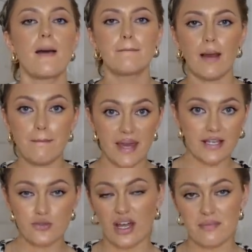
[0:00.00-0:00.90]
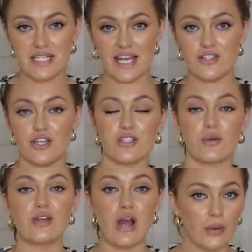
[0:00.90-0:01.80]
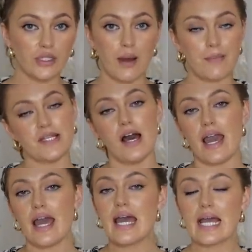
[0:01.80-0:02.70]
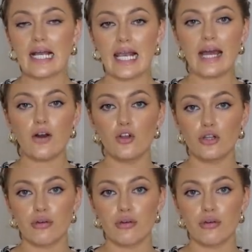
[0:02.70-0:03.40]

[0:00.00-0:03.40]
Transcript: My biggest recommendation is when you go on the website, click on the